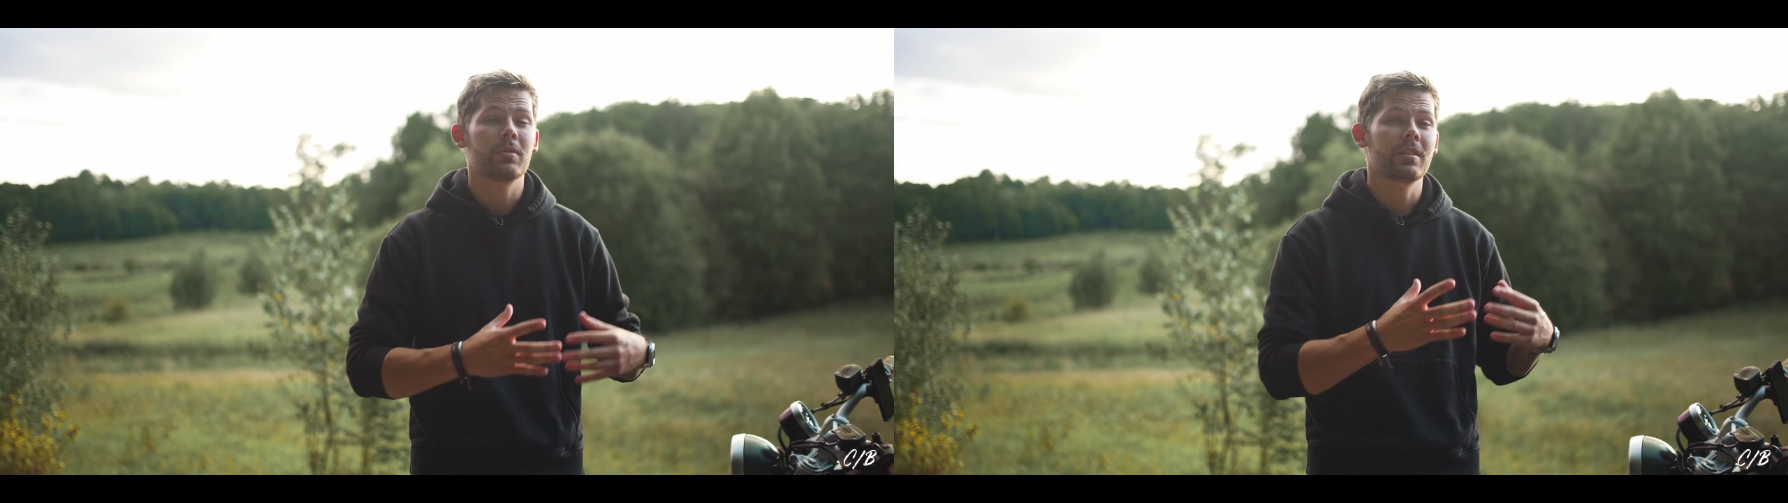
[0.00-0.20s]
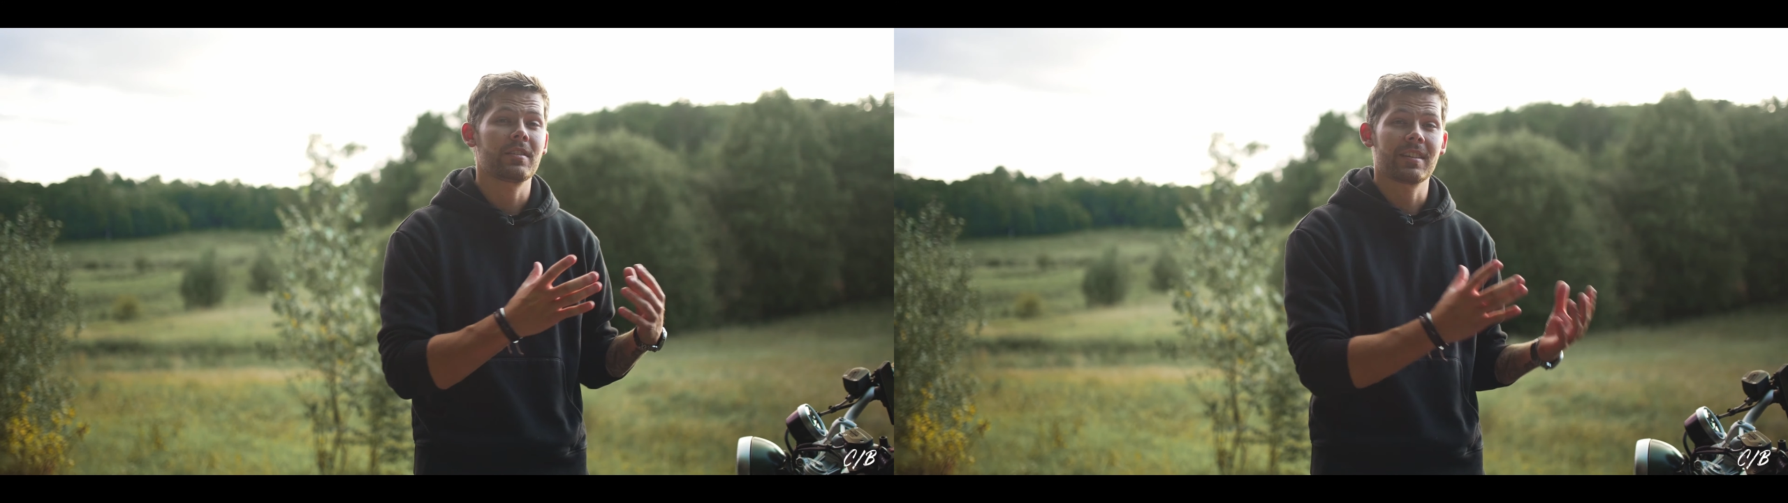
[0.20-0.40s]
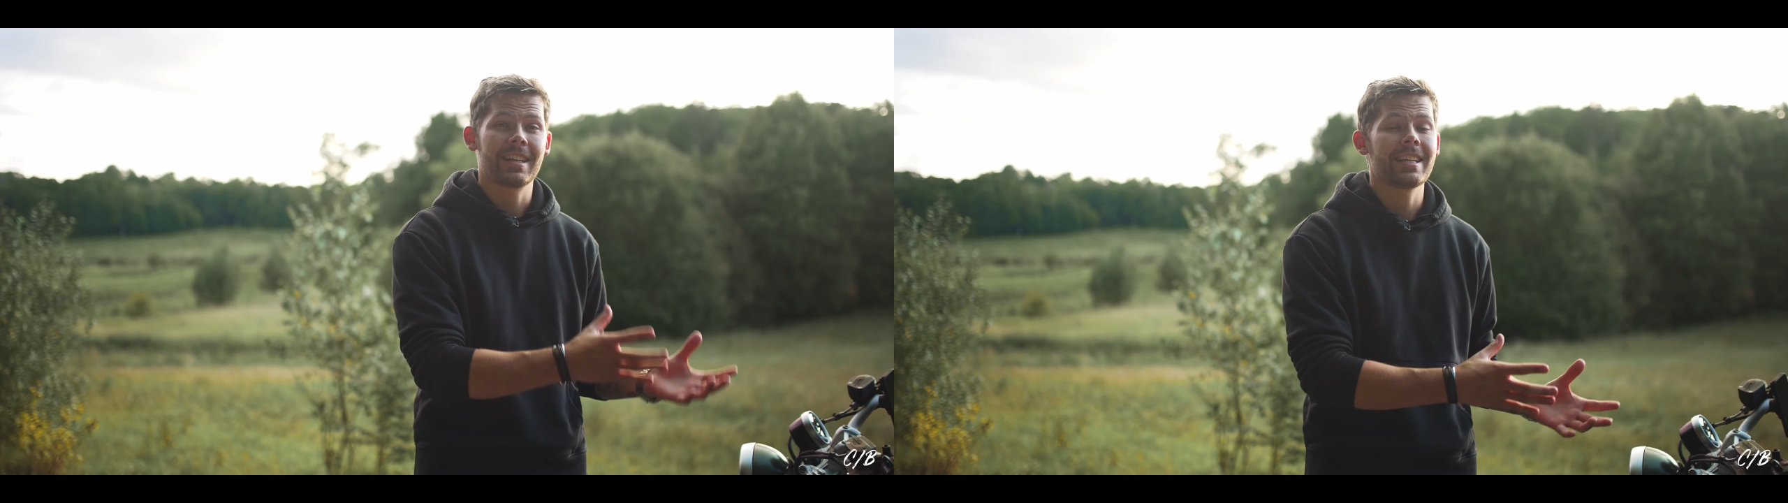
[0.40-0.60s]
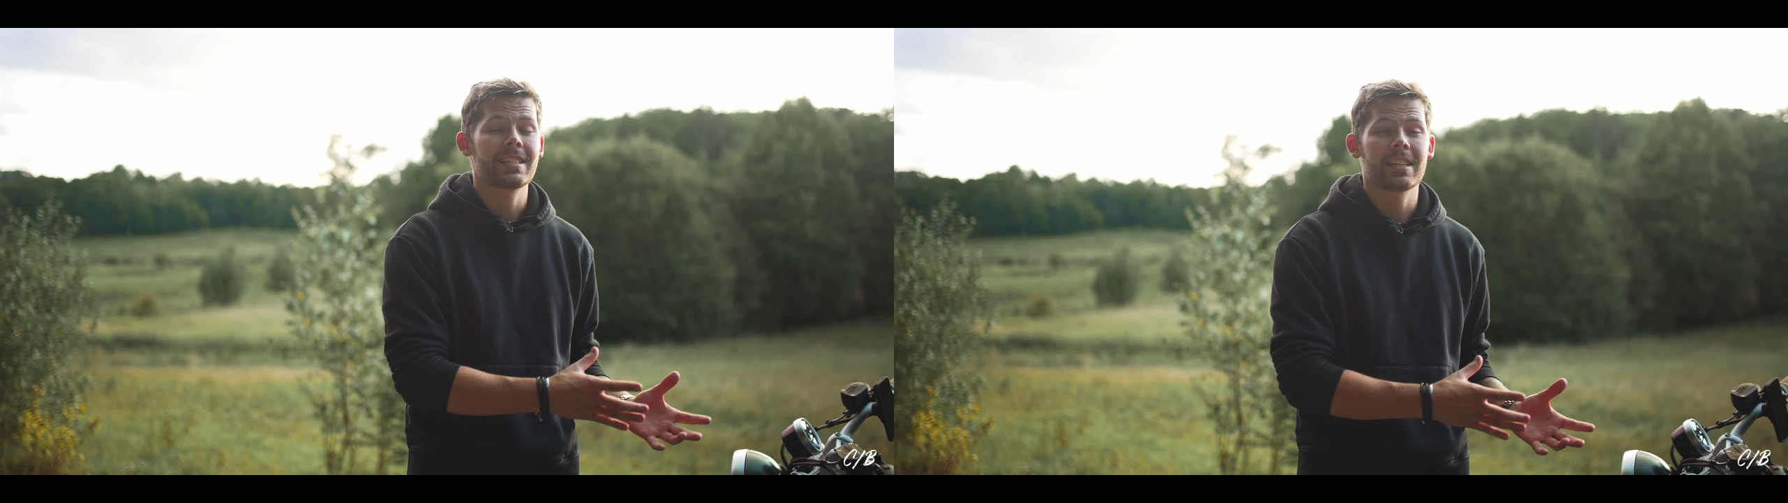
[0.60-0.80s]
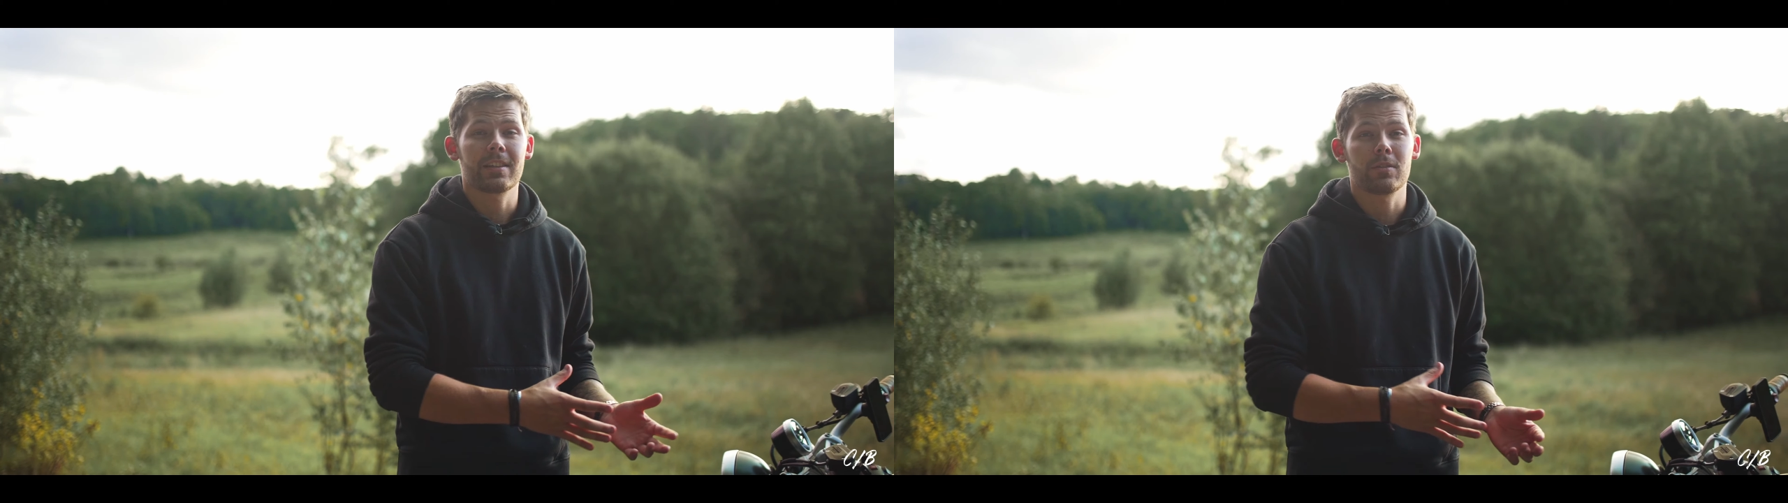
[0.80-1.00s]
the
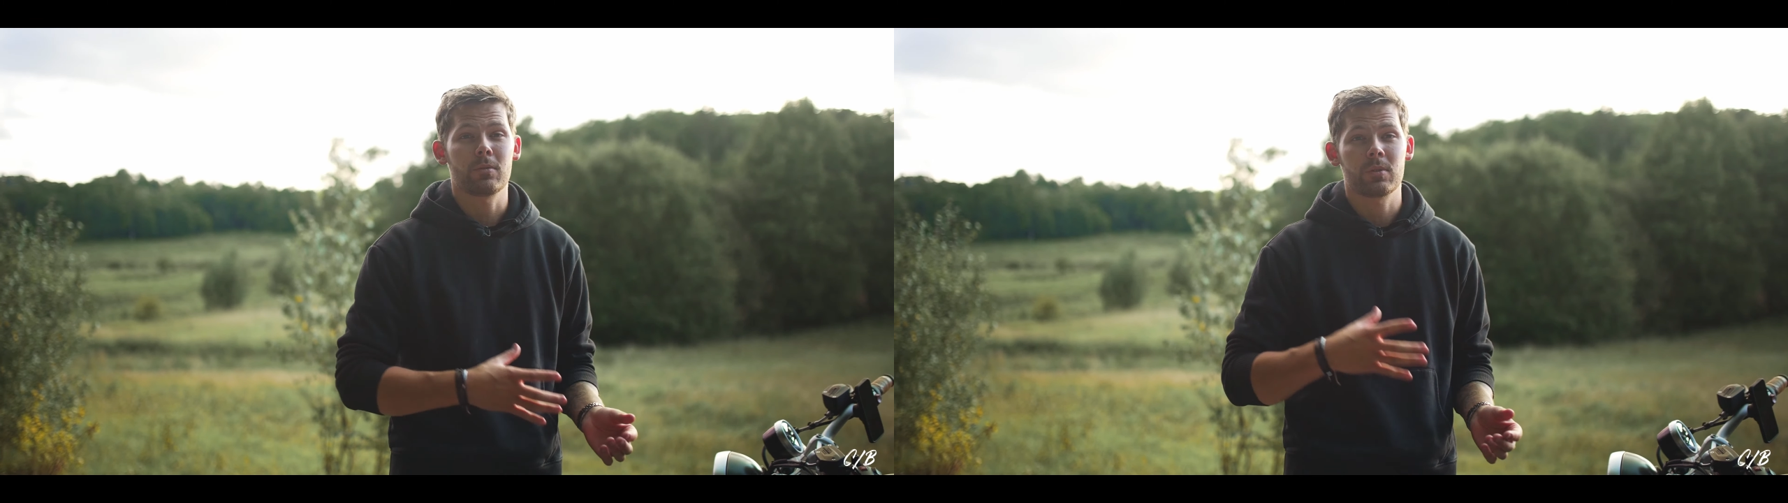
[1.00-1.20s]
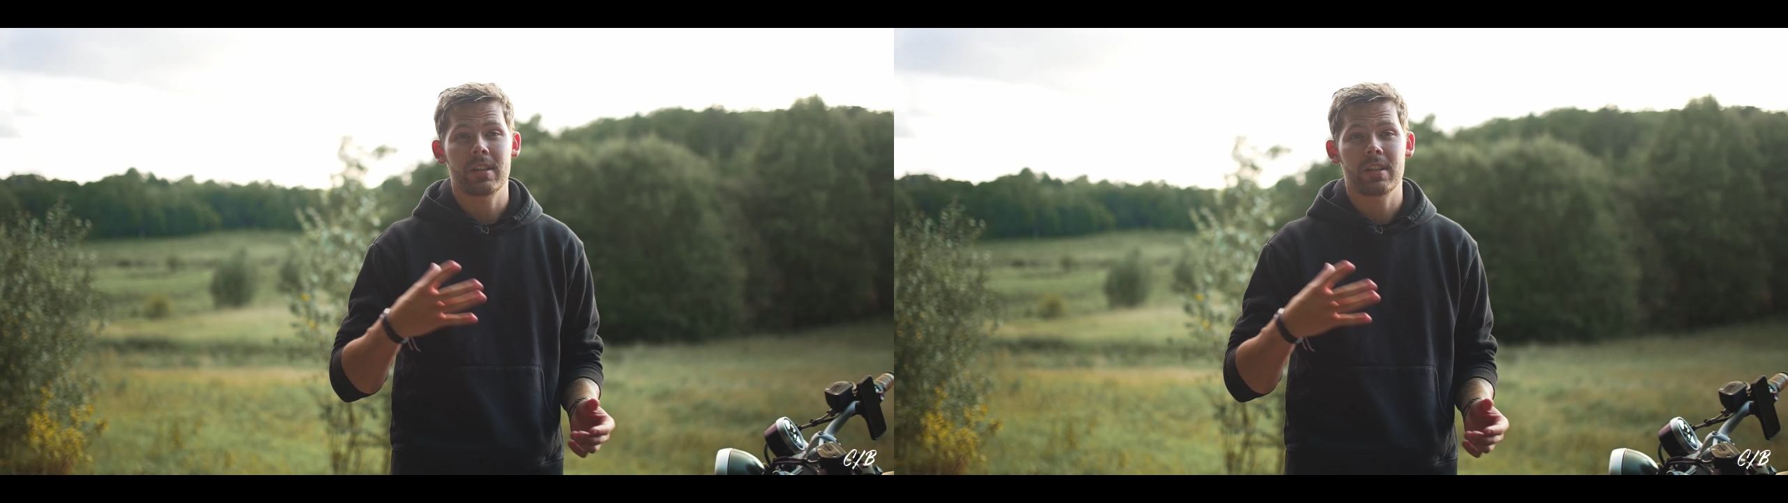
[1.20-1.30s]
techniques I use,